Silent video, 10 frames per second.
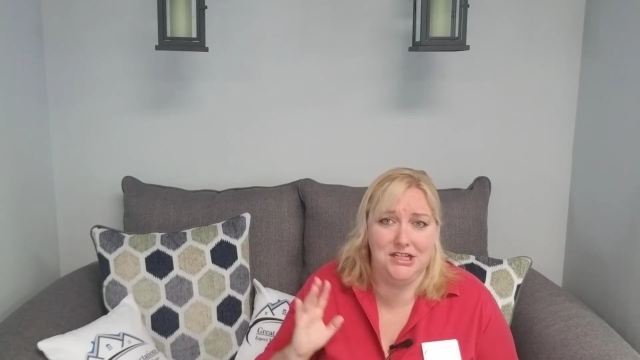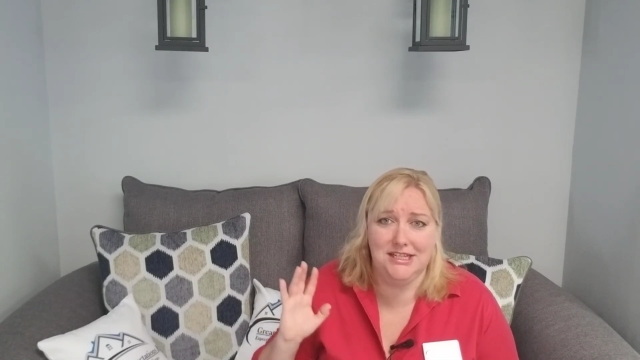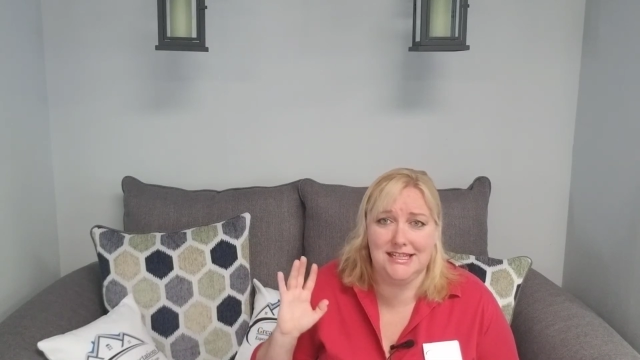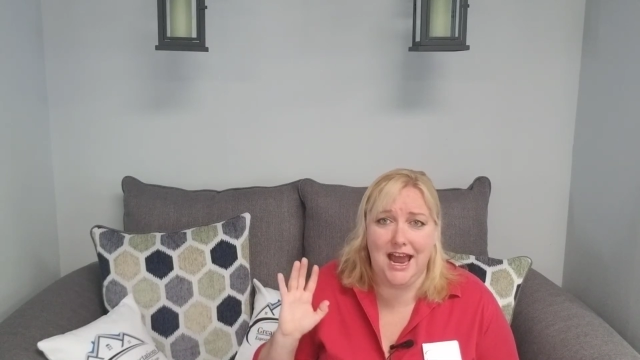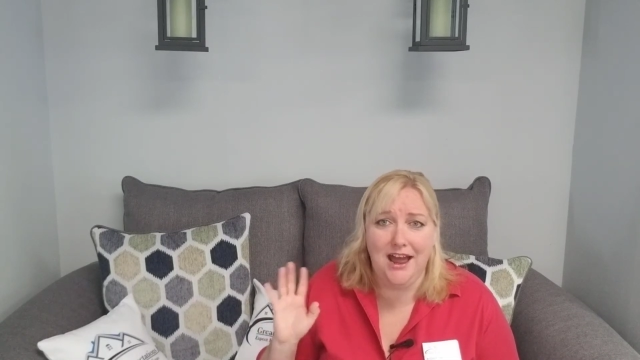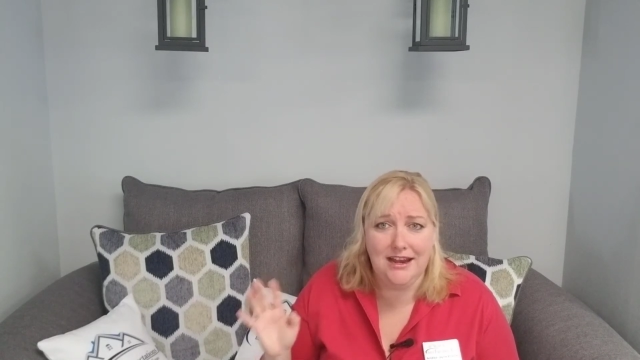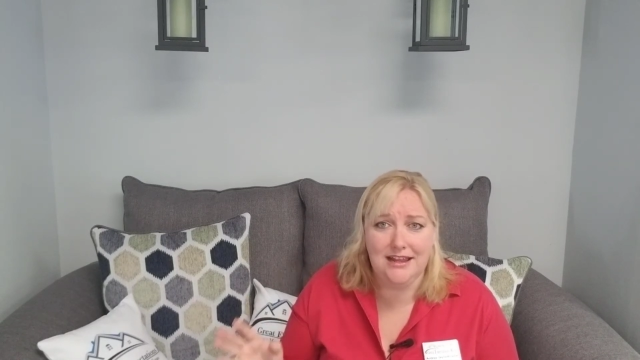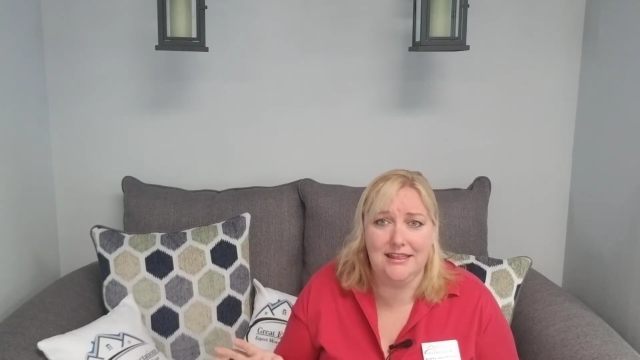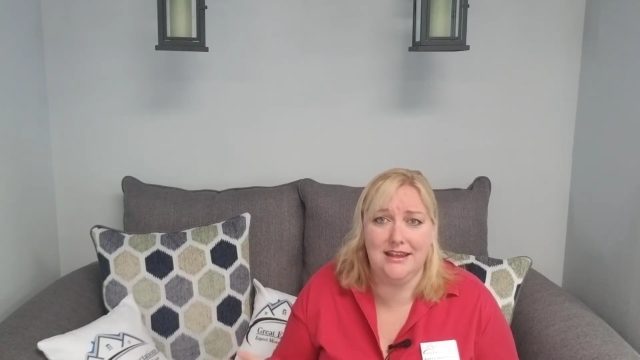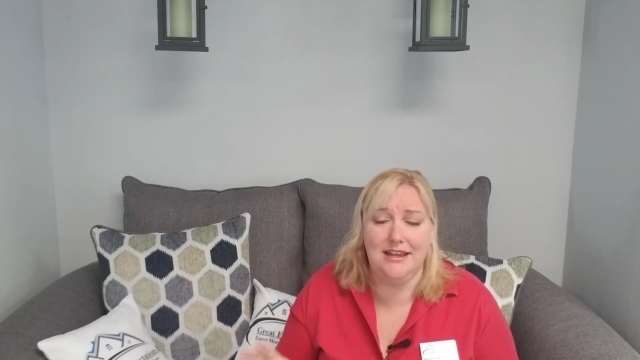just
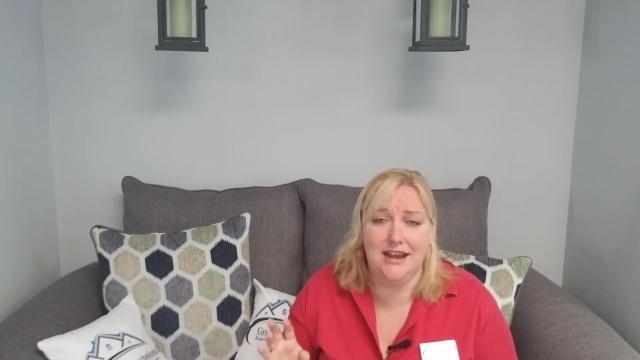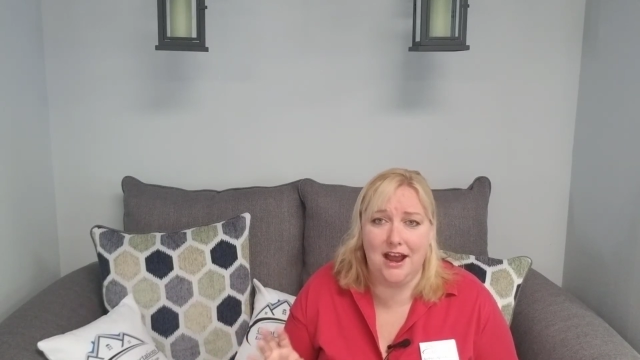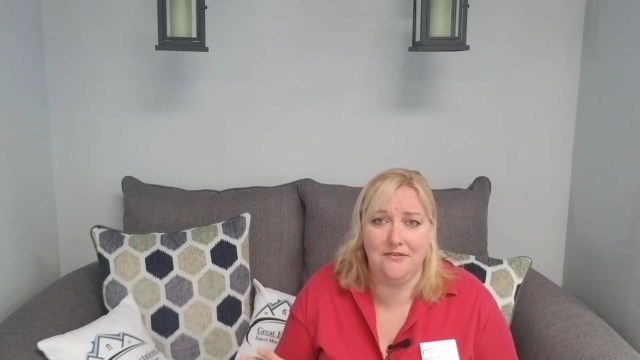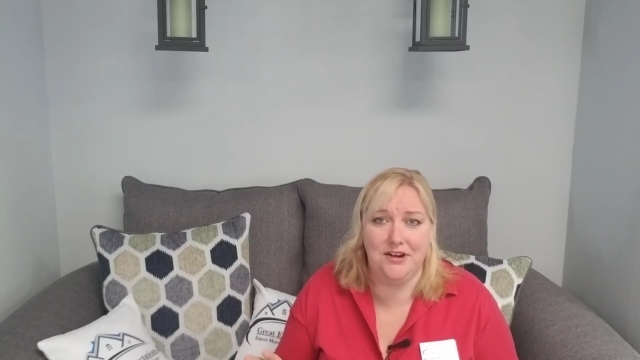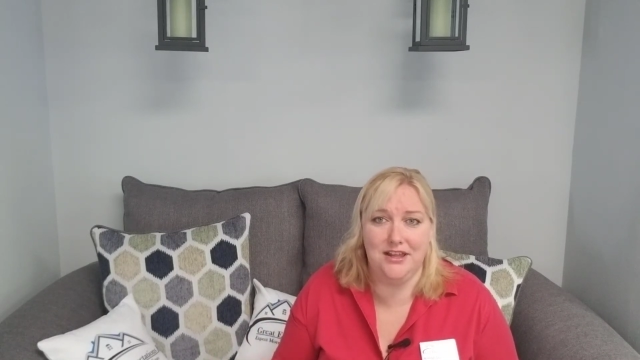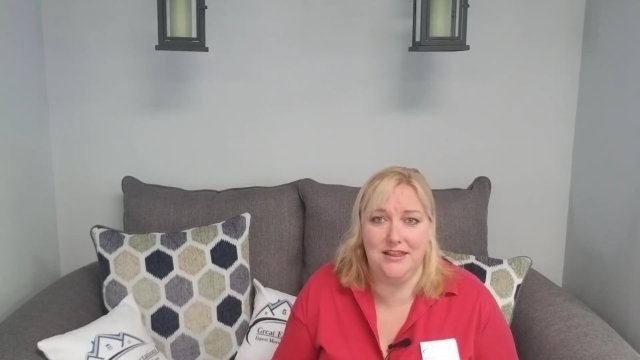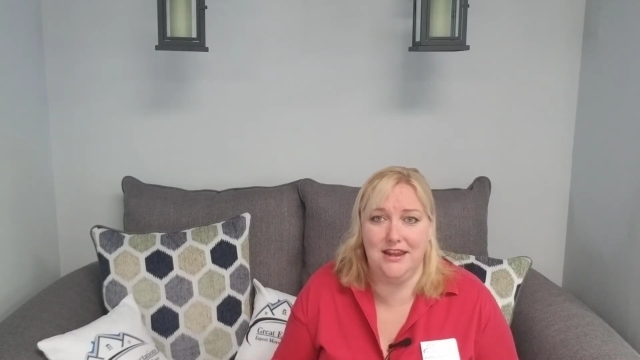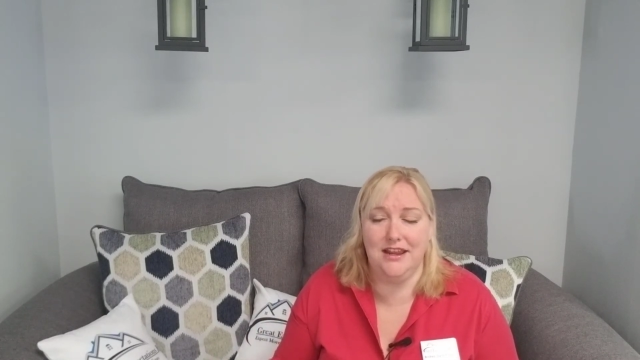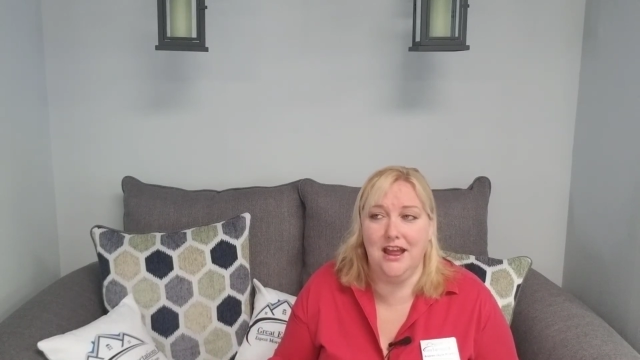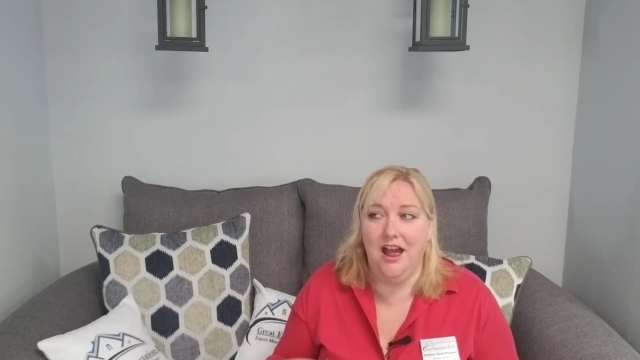anything and
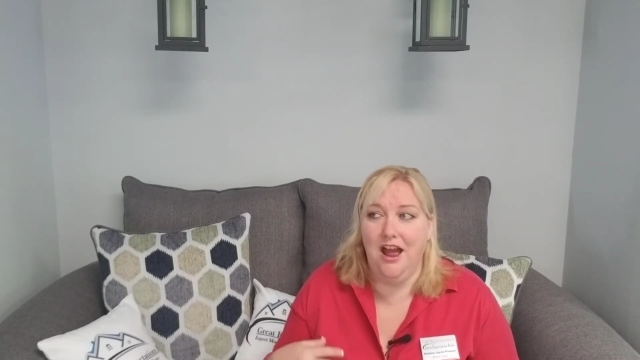everything